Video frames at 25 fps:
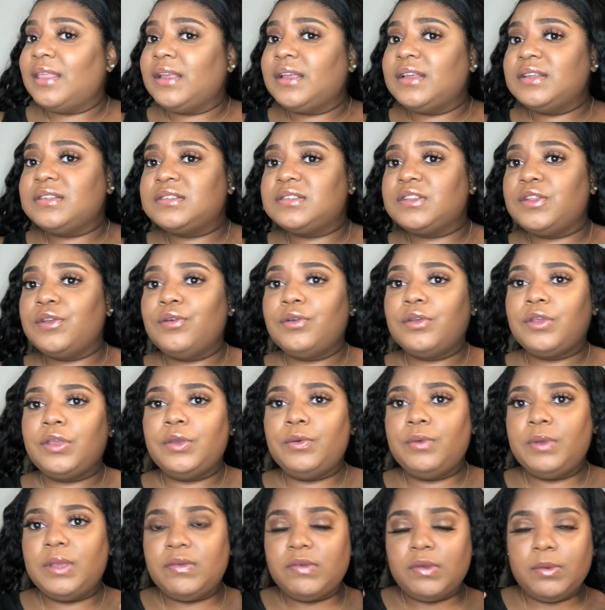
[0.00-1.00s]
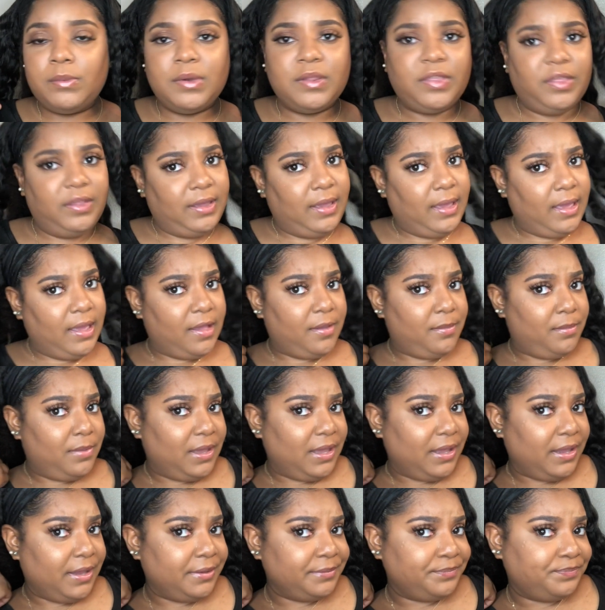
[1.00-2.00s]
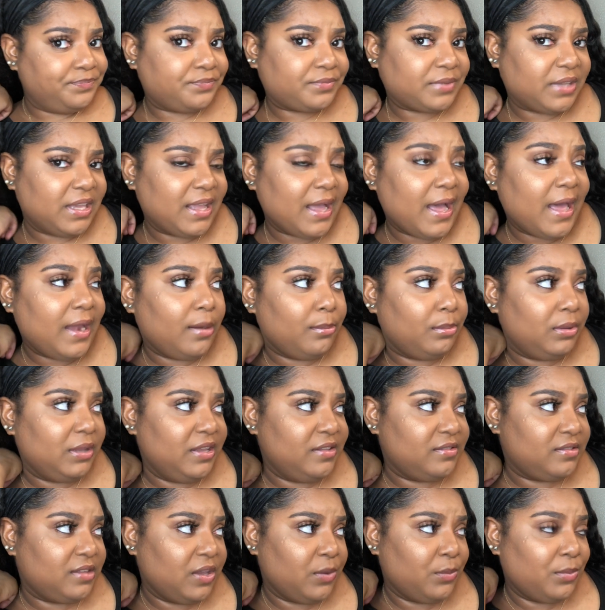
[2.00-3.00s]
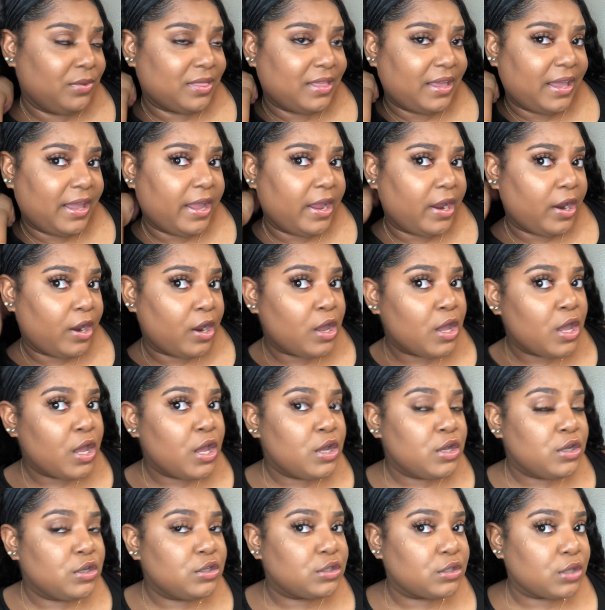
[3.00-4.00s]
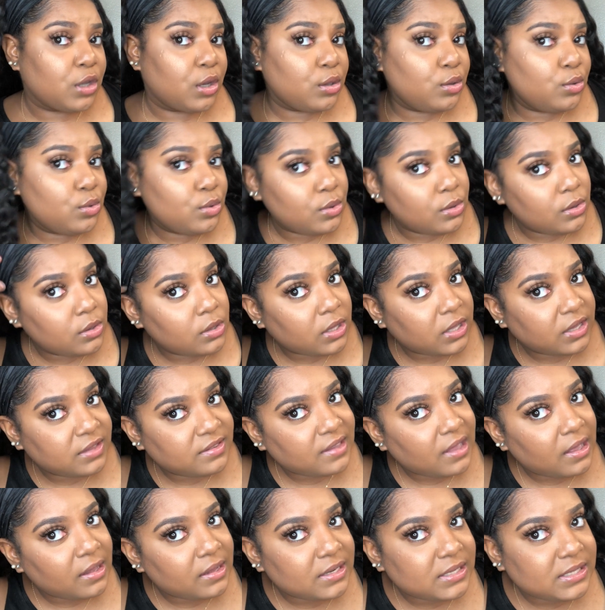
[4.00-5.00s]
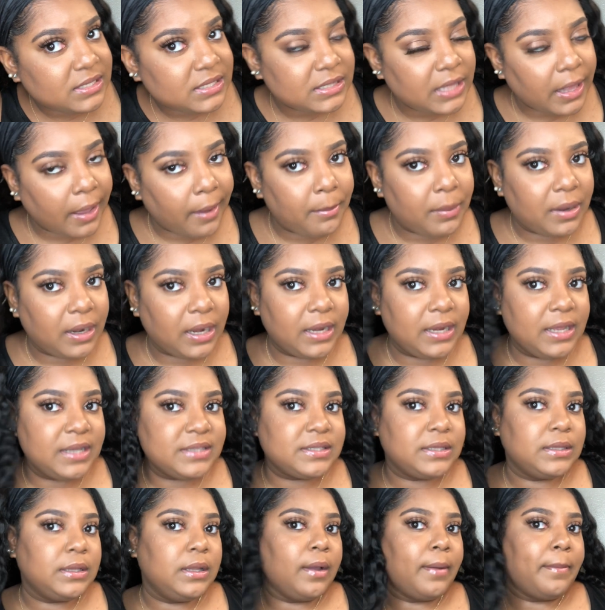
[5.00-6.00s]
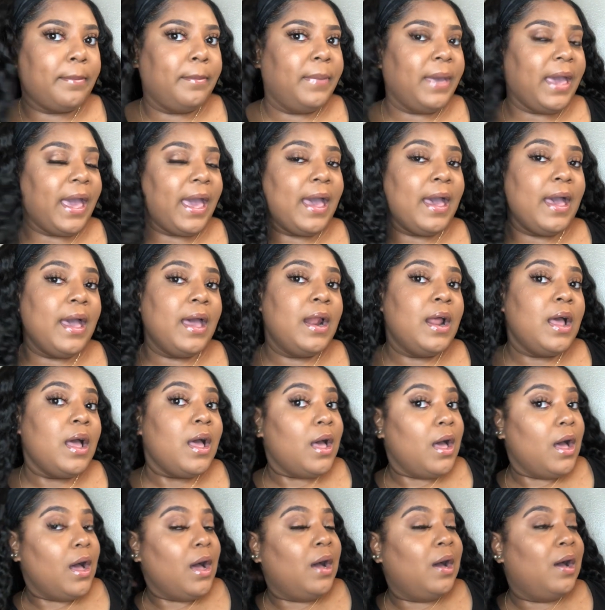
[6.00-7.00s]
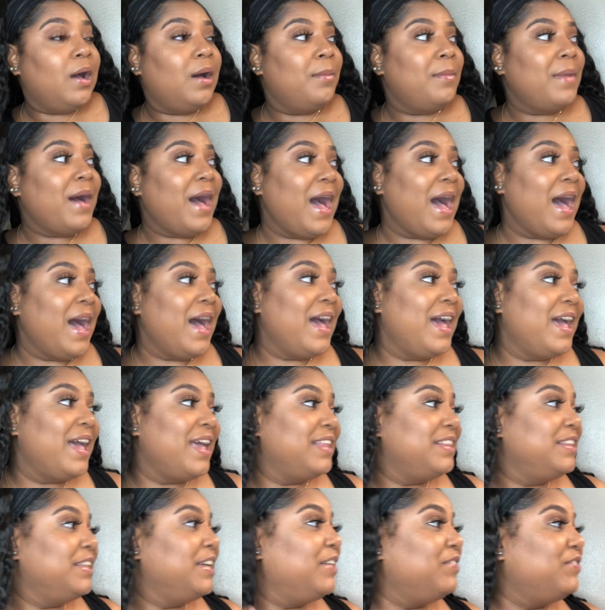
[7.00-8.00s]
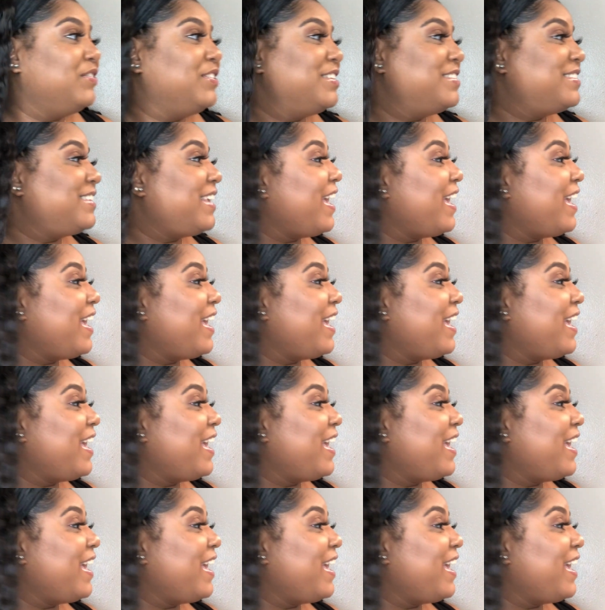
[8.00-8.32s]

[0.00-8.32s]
think it's still cute even with the headband. Kind of blends in with the hair. So you can tell that it's there, but it doesn't look bad. I love this